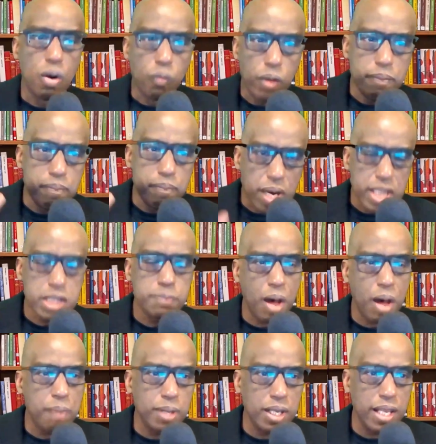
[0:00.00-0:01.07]
We must
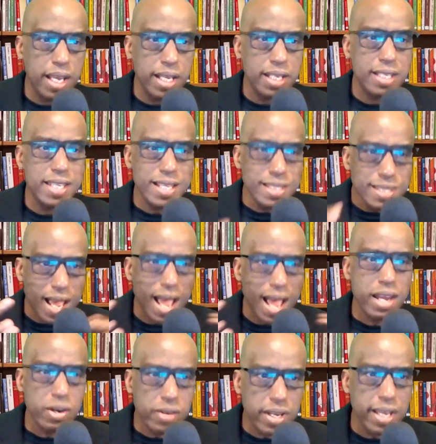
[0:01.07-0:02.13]
populate the
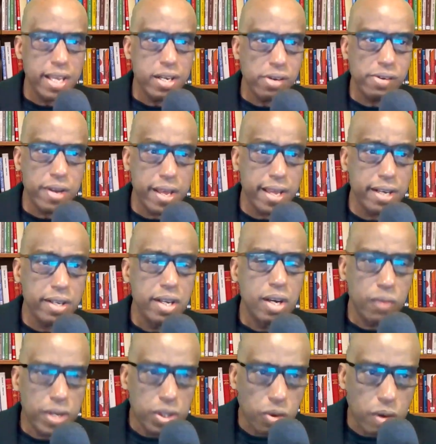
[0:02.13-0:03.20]
entire internet
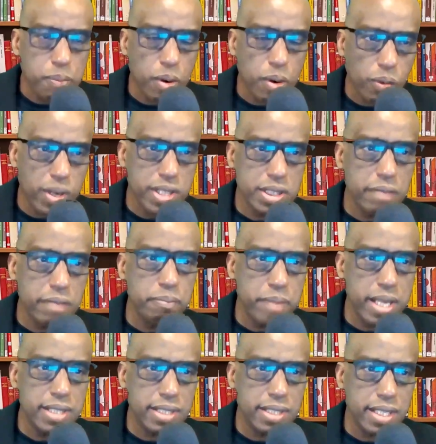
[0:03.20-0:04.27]
with our progressive
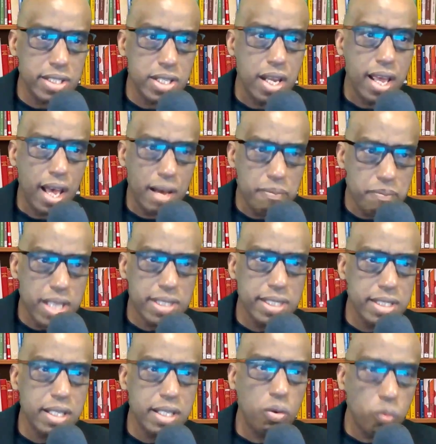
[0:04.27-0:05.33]
message, a
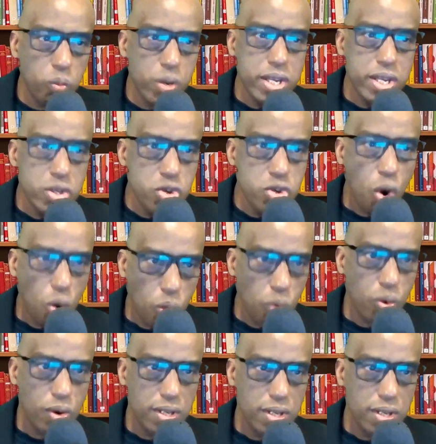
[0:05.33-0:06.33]
message that we know